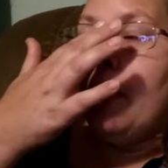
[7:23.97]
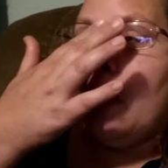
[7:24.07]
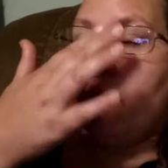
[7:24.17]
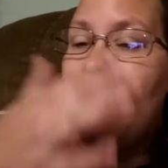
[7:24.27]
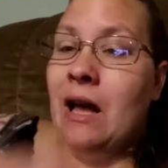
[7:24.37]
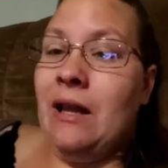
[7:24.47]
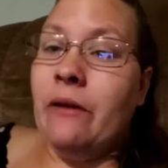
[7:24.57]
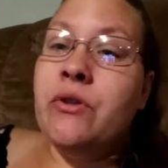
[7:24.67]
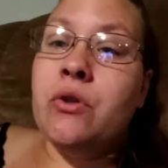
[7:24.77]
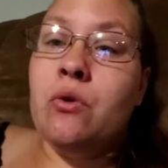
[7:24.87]
They are not
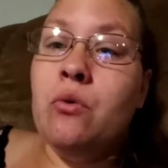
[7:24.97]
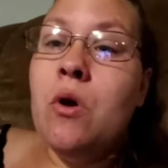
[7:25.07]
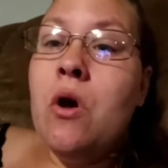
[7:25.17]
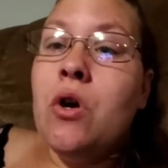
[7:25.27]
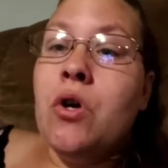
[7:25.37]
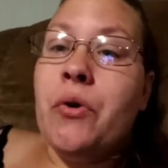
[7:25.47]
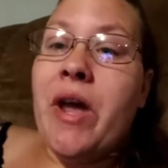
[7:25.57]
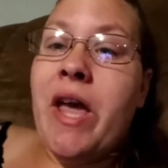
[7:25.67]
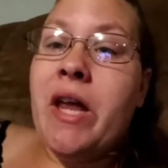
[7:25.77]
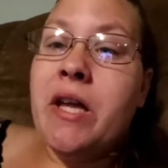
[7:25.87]
allowed to
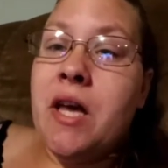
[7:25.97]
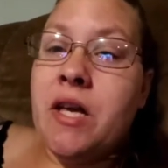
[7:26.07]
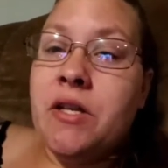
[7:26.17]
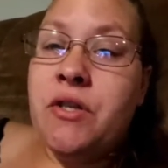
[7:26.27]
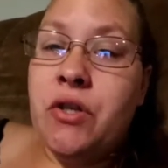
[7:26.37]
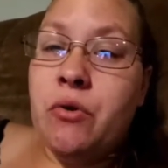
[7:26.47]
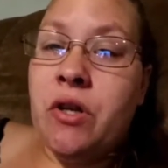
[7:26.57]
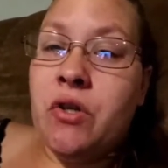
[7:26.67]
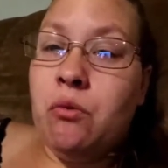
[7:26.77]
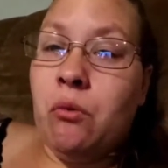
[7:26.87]
grade a
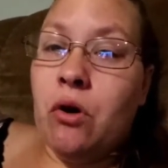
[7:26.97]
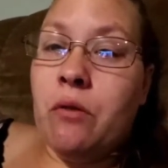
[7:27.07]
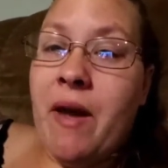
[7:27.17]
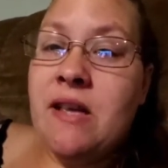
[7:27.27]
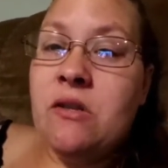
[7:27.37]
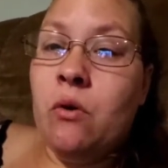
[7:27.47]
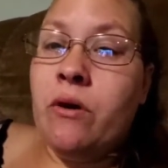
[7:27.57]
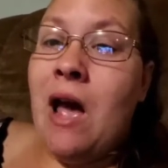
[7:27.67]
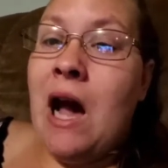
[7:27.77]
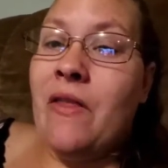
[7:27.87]
student's work based
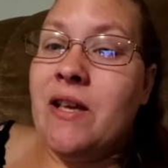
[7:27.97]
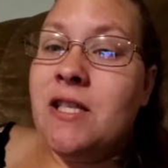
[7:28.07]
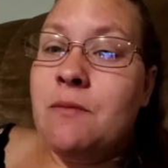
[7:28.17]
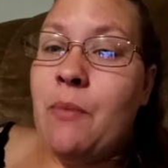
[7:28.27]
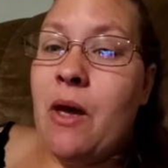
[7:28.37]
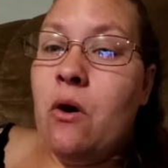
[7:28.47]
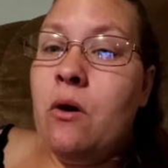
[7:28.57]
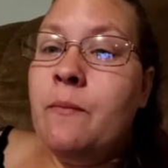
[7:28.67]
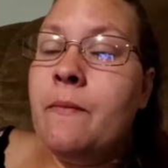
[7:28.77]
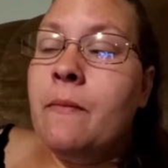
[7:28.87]
on how they spell.